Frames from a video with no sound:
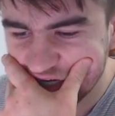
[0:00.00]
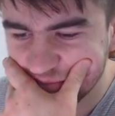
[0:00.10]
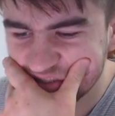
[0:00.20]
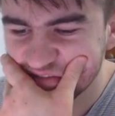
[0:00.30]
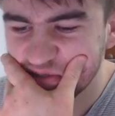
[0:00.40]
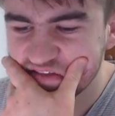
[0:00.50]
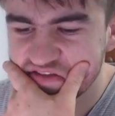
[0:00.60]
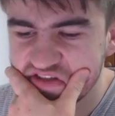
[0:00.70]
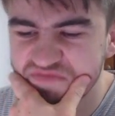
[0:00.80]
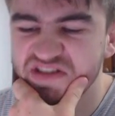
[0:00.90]

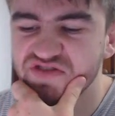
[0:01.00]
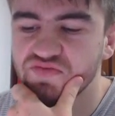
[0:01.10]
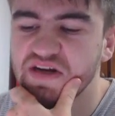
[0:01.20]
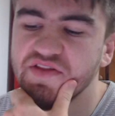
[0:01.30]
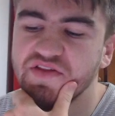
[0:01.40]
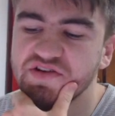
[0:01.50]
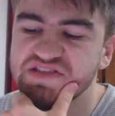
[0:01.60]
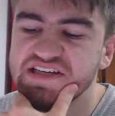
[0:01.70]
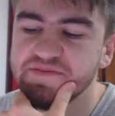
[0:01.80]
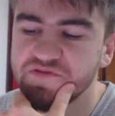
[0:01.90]
expected to miss round
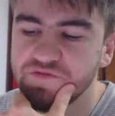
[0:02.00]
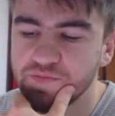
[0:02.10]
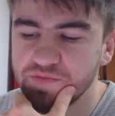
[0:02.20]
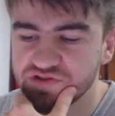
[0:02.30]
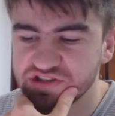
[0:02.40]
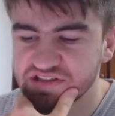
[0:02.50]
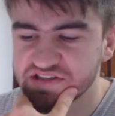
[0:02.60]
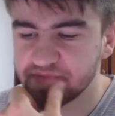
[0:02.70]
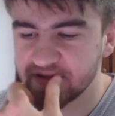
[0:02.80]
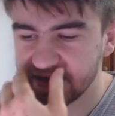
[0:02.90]
13 before pushing to
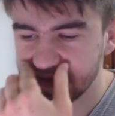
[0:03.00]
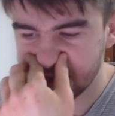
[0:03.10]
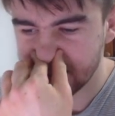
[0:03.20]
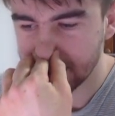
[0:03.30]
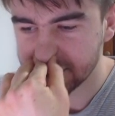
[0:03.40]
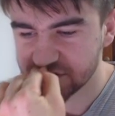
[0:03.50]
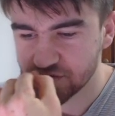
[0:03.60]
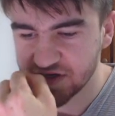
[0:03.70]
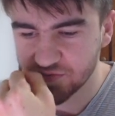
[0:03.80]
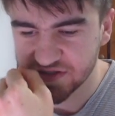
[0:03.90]
play against
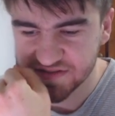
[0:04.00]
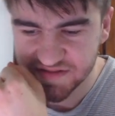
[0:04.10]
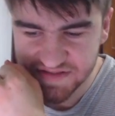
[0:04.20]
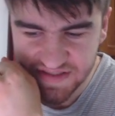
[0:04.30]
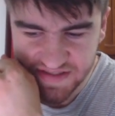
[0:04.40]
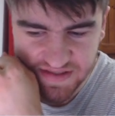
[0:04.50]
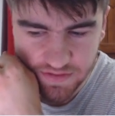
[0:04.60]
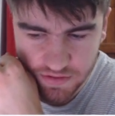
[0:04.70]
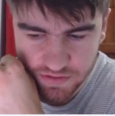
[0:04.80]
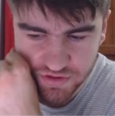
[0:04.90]
Greater Western Sydney
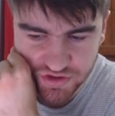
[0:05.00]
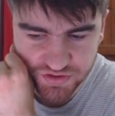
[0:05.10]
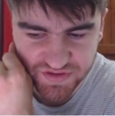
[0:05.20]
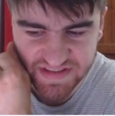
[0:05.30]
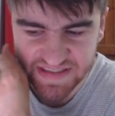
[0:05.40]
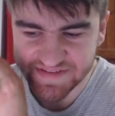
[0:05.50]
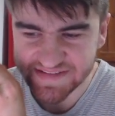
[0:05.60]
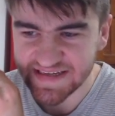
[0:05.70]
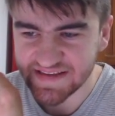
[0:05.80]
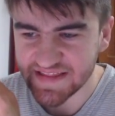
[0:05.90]
on June
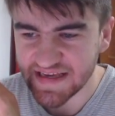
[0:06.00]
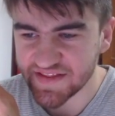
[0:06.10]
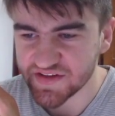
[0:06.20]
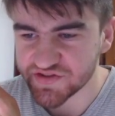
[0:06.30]
17th at the